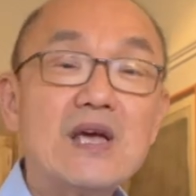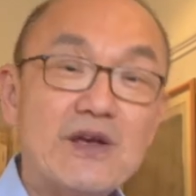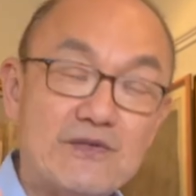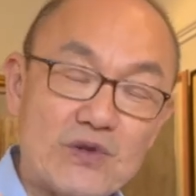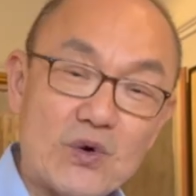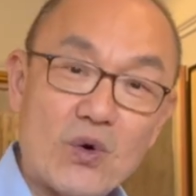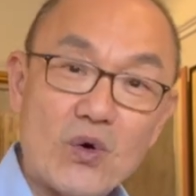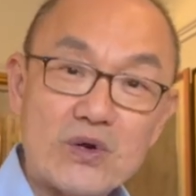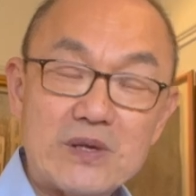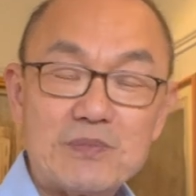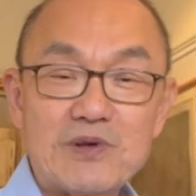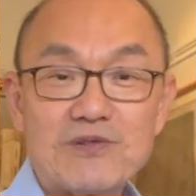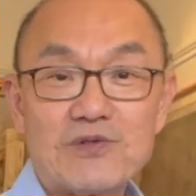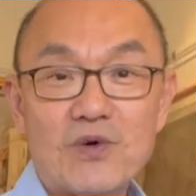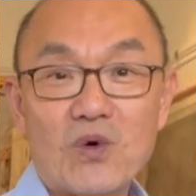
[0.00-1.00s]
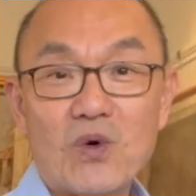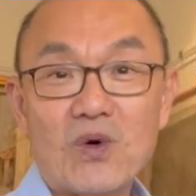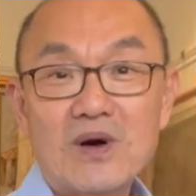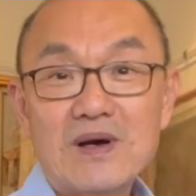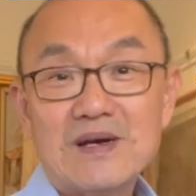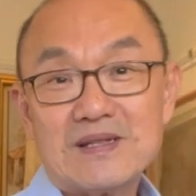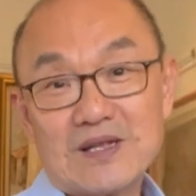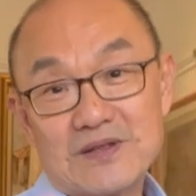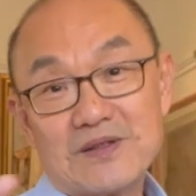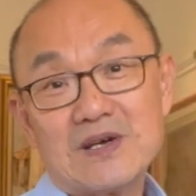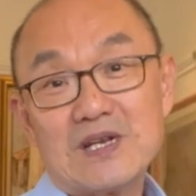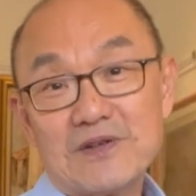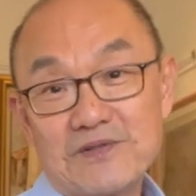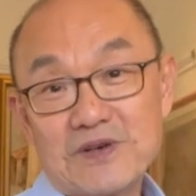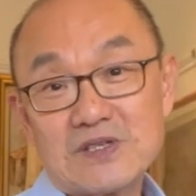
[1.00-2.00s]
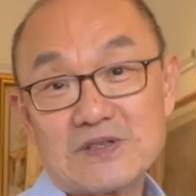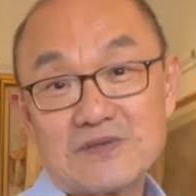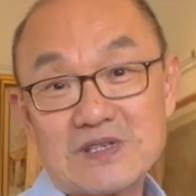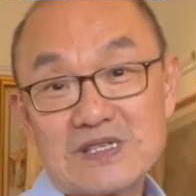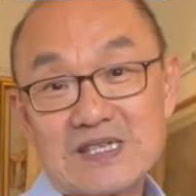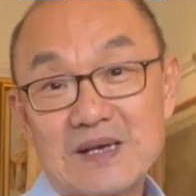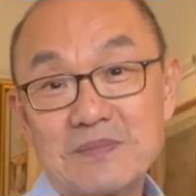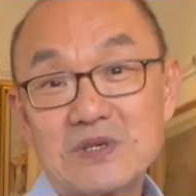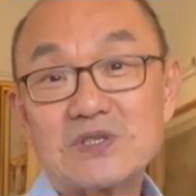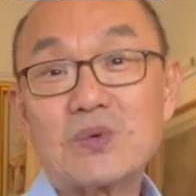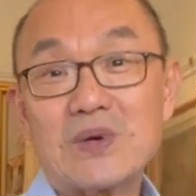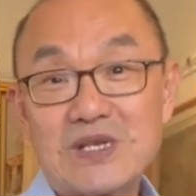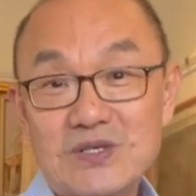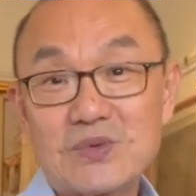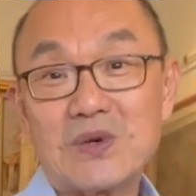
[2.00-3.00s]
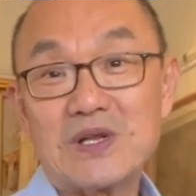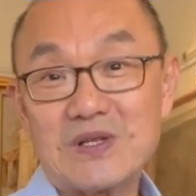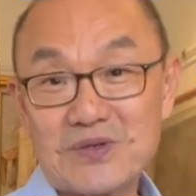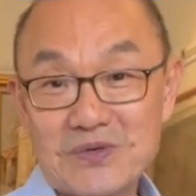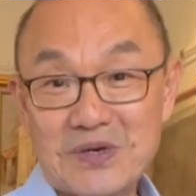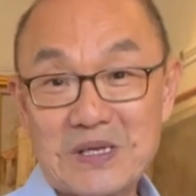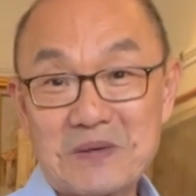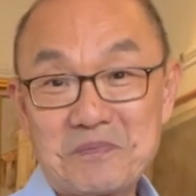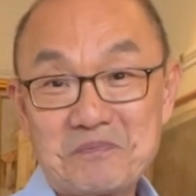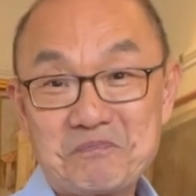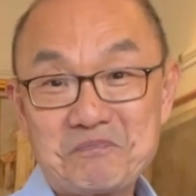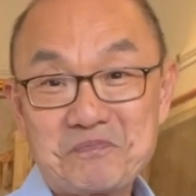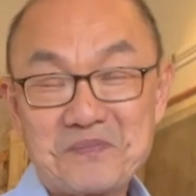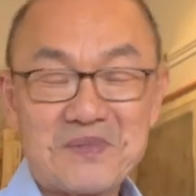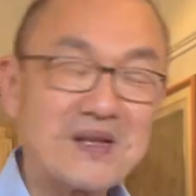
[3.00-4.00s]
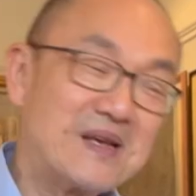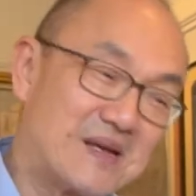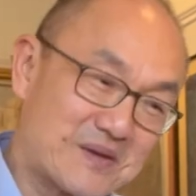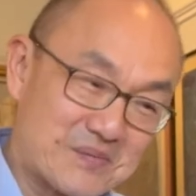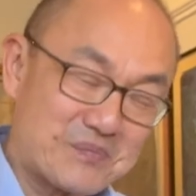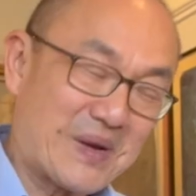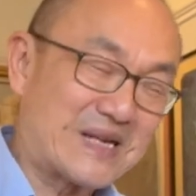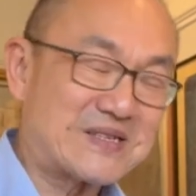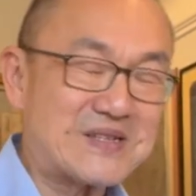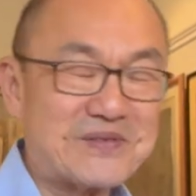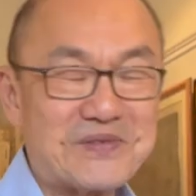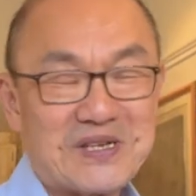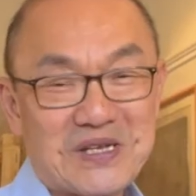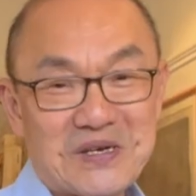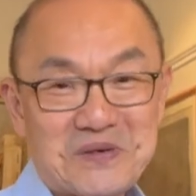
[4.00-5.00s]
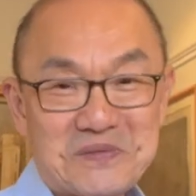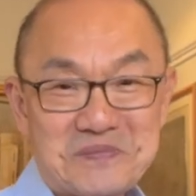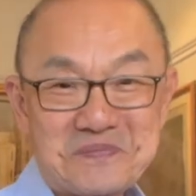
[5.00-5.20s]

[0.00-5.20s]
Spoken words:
if you order before the 31st of December 2023. Back to the video.